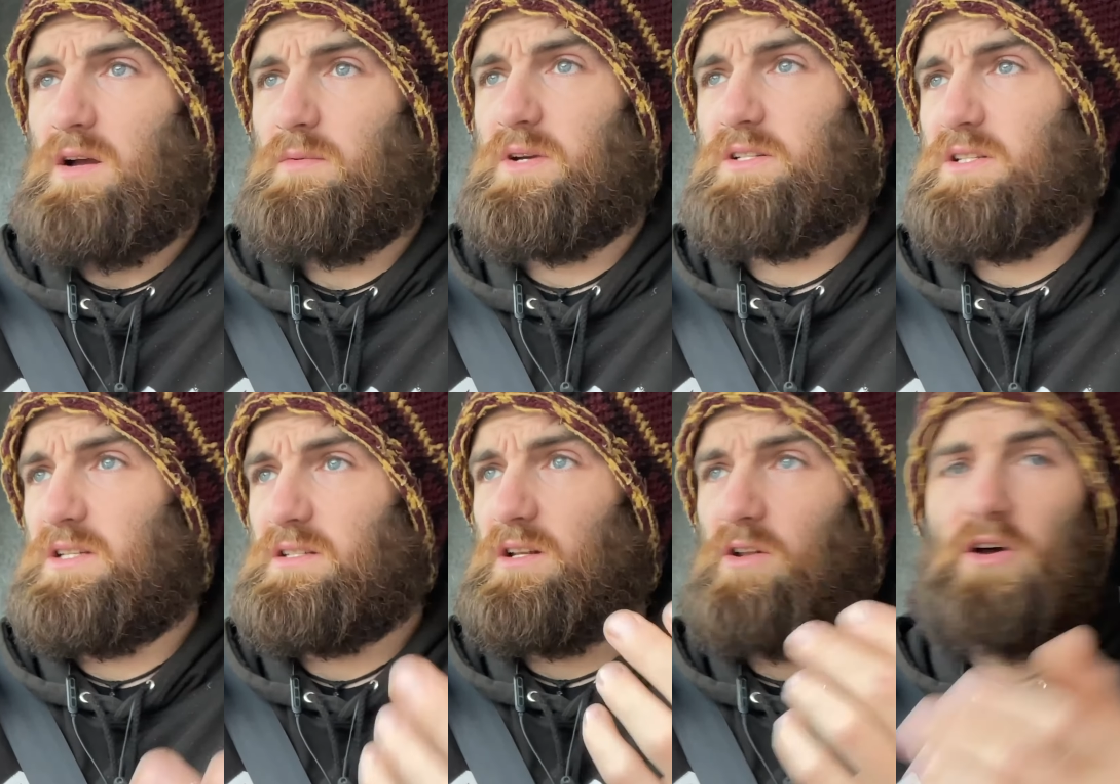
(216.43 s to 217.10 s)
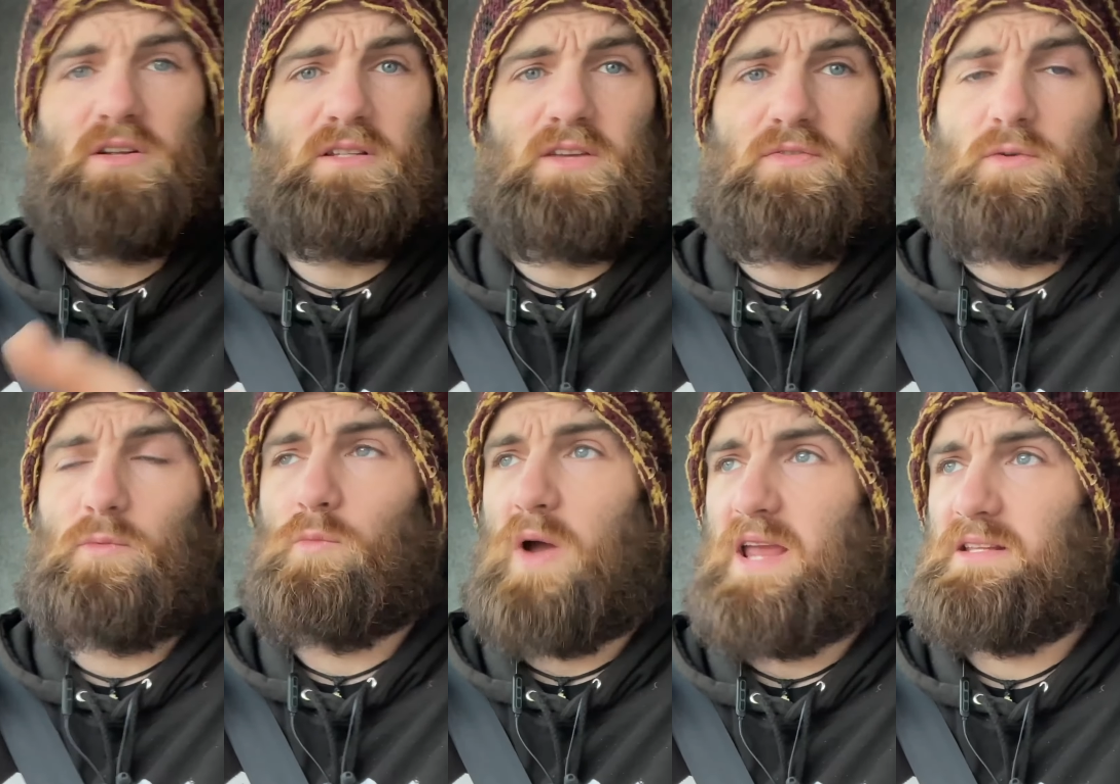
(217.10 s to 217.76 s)
which is a lot of
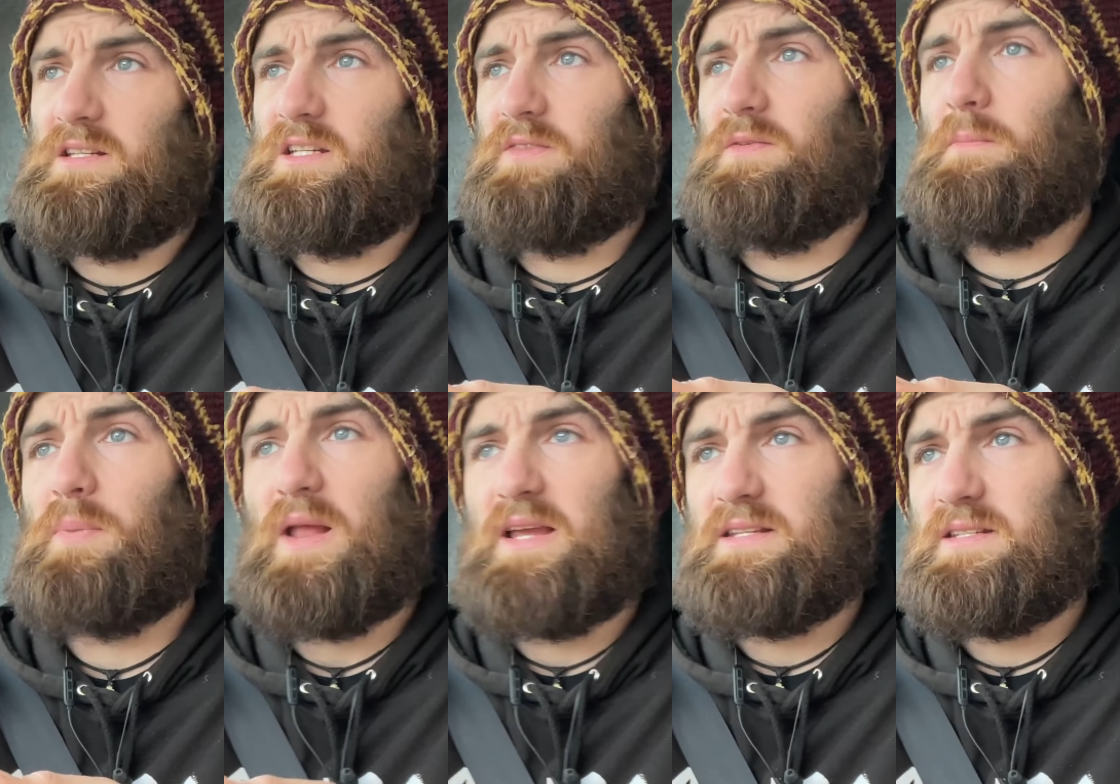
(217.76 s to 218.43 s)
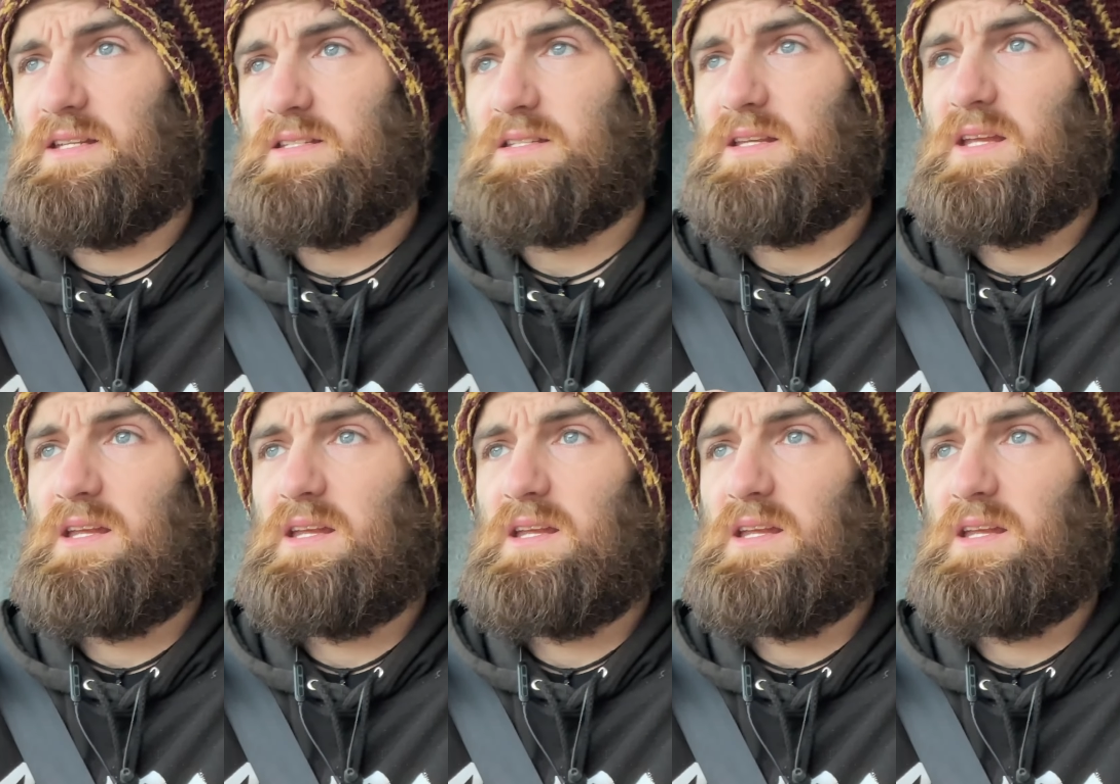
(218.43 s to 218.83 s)
different weight in different places,